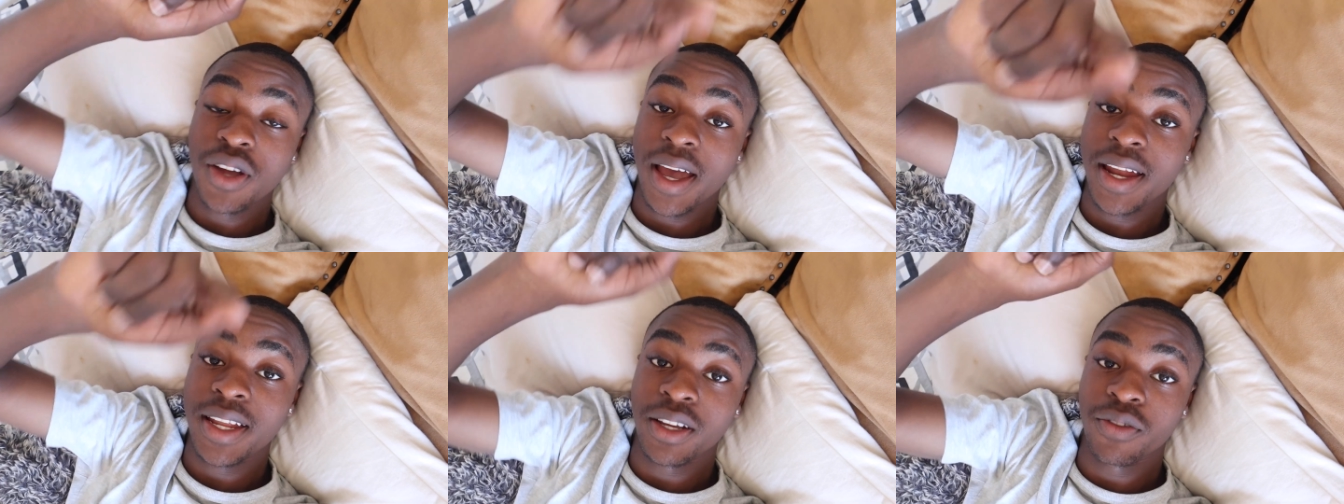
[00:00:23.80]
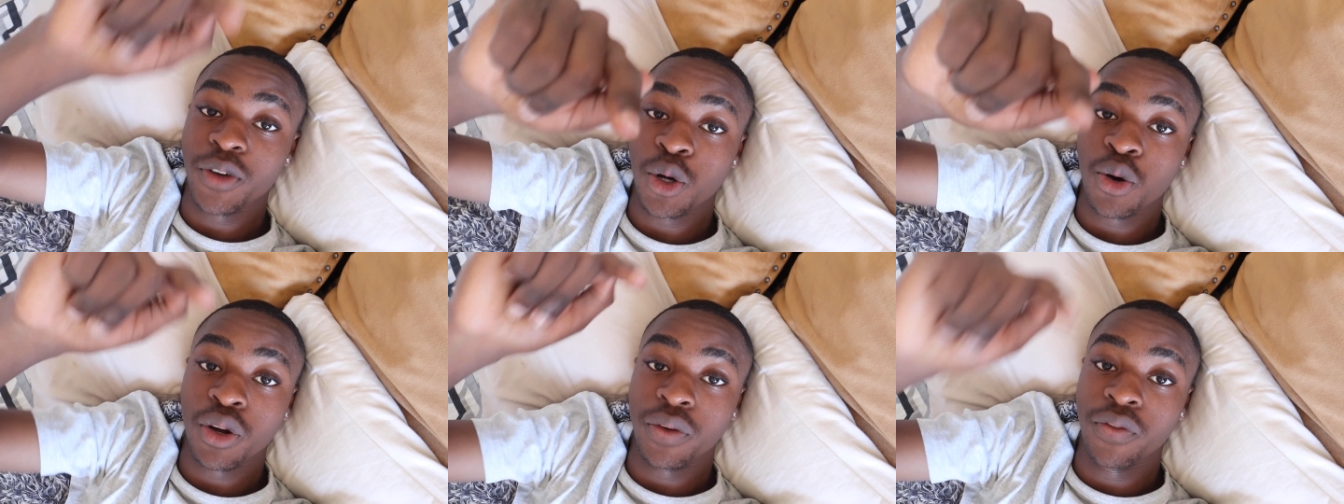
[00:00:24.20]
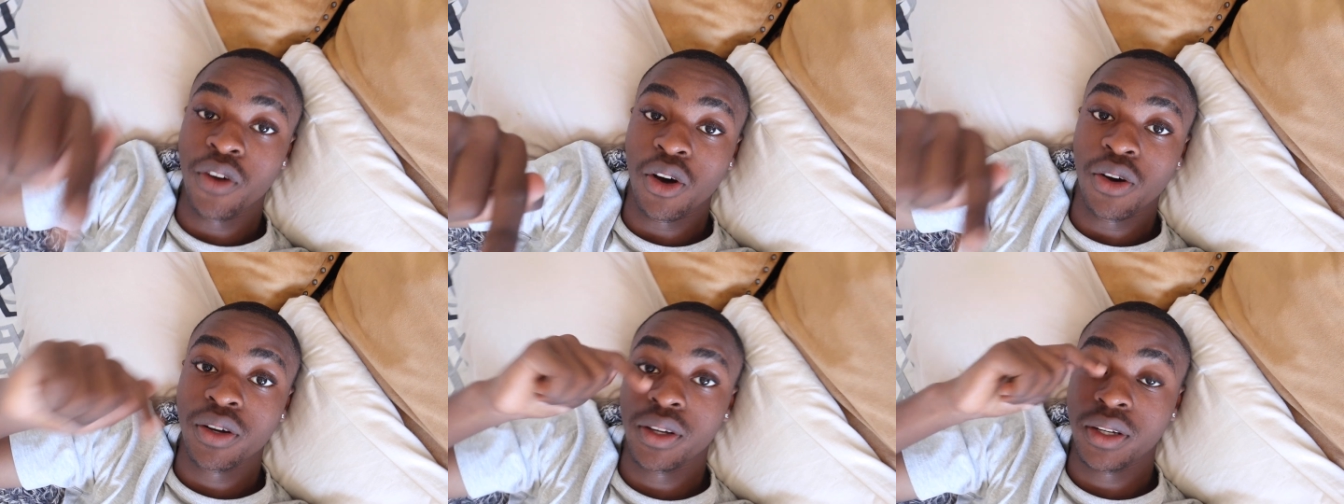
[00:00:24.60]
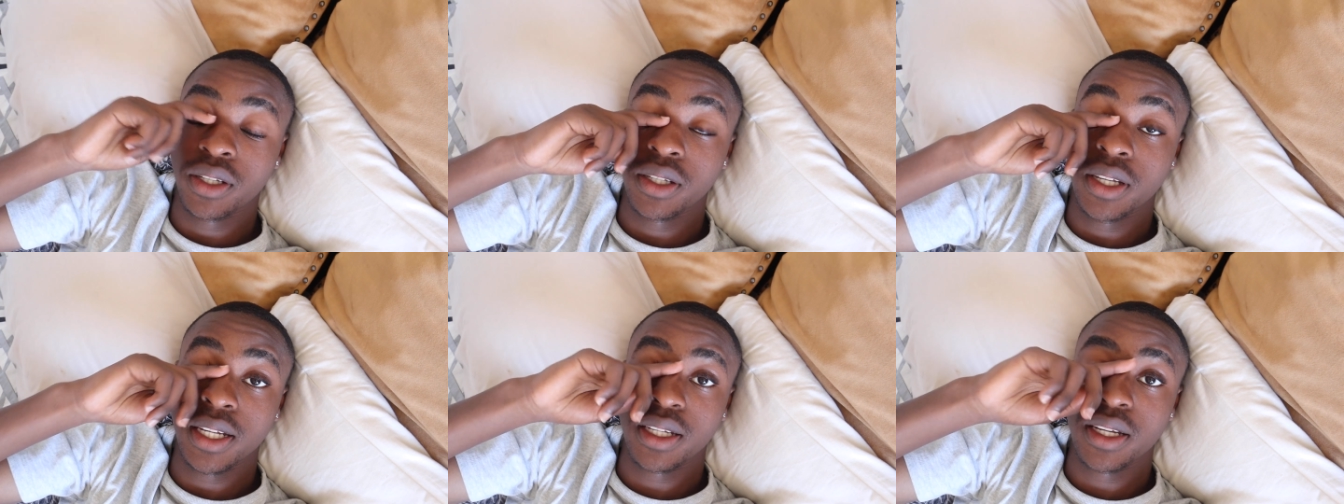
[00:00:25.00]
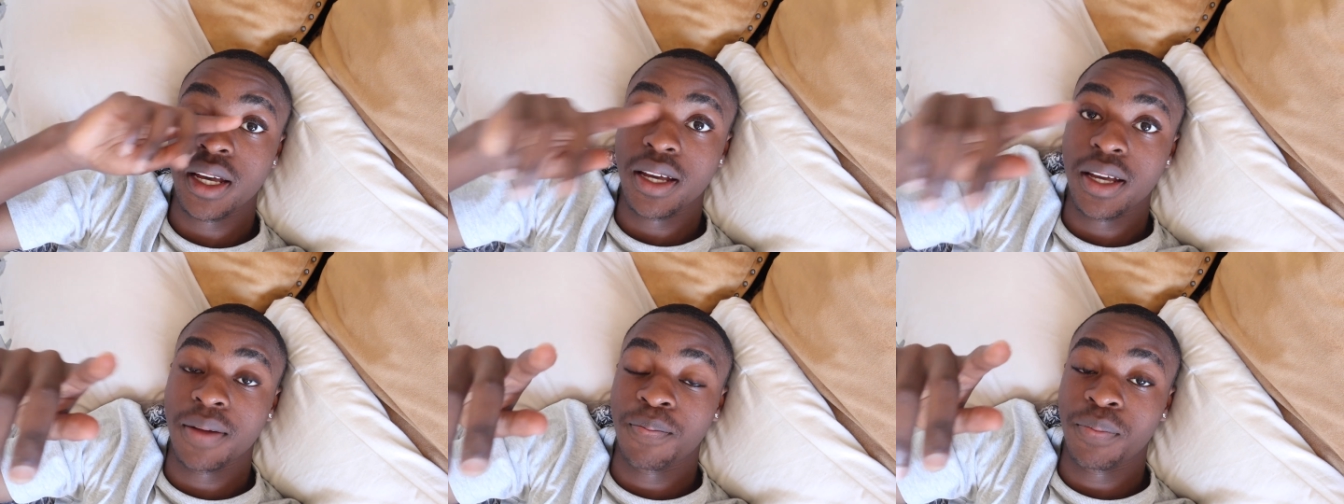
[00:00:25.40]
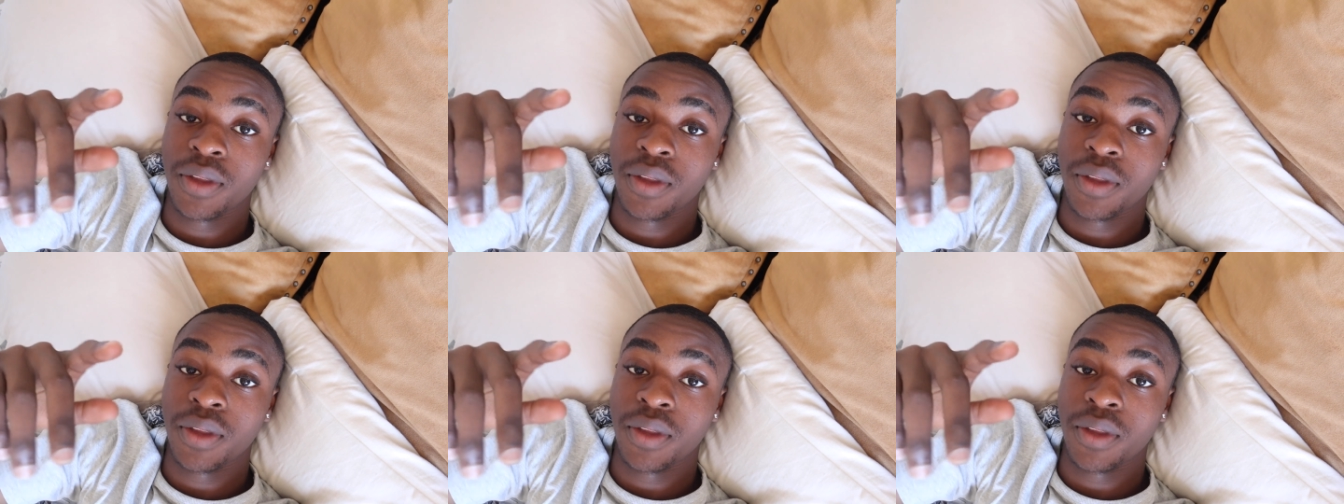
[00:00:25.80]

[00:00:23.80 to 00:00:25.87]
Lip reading: Sorry, I didn't record a vlog yesterday.